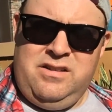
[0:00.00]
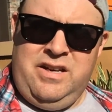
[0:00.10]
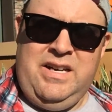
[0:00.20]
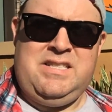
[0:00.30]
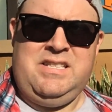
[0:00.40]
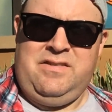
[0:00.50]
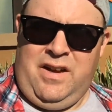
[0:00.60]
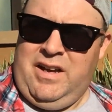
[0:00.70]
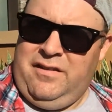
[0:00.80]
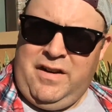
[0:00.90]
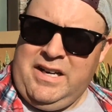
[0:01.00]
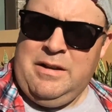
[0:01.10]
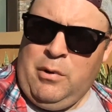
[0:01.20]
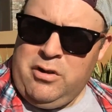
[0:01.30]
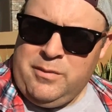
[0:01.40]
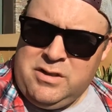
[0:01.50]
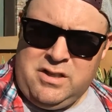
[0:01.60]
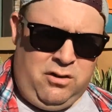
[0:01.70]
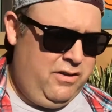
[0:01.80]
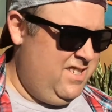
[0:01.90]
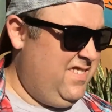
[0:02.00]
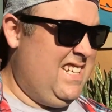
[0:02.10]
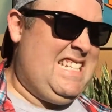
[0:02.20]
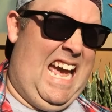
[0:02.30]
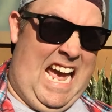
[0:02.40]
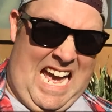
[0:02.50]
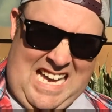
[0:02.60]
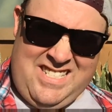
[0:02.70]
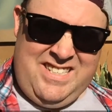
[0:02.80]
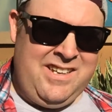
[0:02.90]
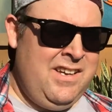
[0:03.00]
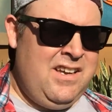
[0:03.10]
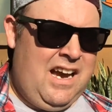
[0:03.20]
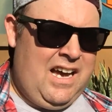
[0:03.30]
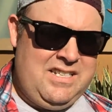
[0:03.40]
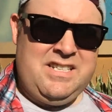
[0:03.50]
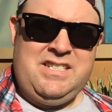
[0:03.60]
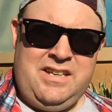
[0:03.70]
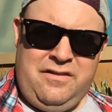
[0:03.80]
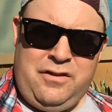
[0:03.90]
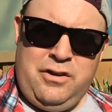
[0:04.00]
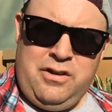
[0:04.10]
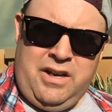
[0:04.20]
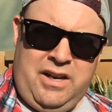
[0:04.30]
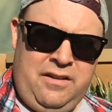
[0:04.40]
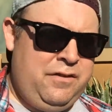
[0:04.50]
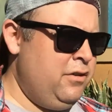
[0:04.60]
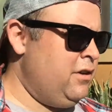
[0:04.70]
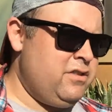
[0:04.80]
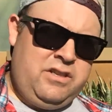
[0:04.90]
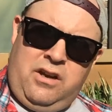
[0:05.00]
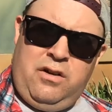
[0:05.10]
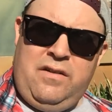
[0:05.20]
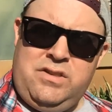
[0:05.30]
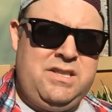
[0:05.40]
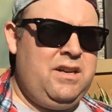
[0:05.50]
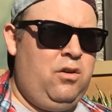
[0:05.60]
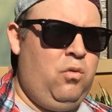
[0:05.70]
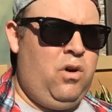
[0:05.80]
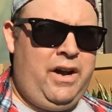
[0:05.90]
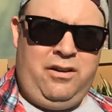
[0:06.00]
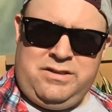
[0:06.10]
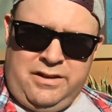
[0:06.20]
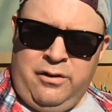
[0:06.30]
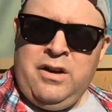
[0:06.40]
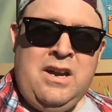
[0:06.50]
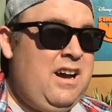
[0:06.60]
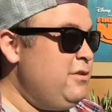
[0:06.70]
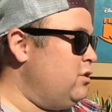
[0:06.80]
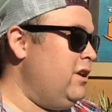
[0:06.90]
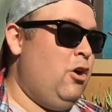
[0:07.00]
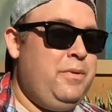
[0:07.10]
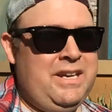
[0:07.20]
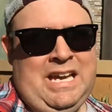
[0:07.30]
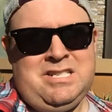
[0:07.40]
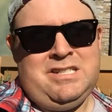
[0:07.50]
you need to see Finding Nemo the musical. It's fantastic. I did see it a few years ago. I haven't seen it in a while, so I was really hoping to catch